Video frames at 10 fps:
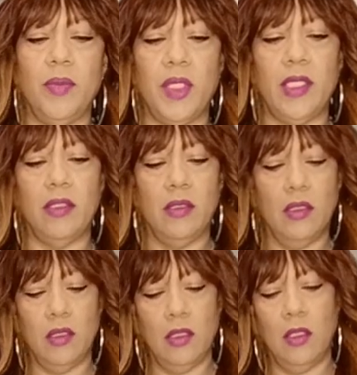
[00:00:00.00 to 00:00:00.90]
but
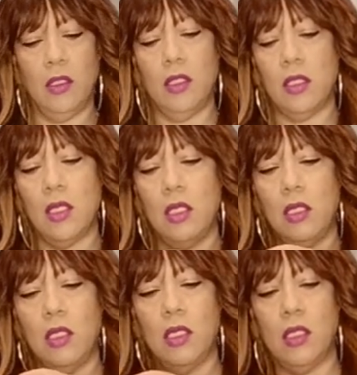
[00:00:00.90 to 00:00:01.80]

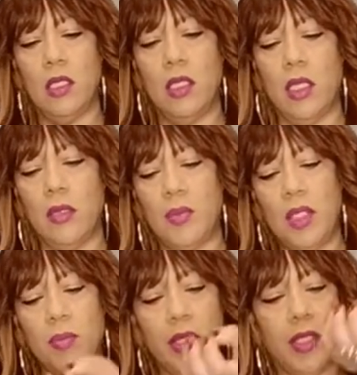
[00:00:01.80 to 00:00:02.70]
yeah, they can be
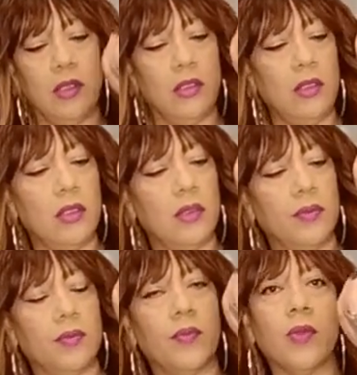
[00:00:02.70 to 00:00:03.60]
buttoned.
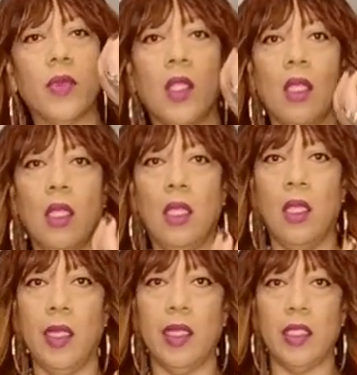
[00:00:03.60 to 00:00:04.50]

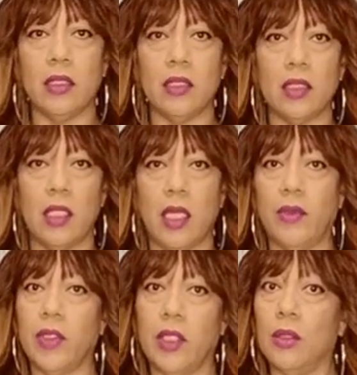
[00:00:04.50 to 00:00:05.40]
Let's see how it
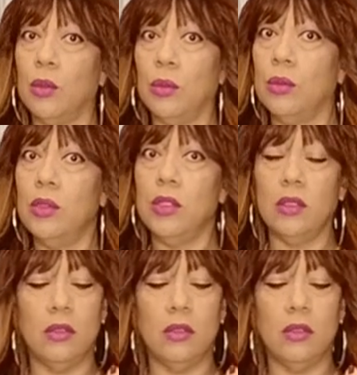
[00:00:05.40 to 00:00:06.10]
goes.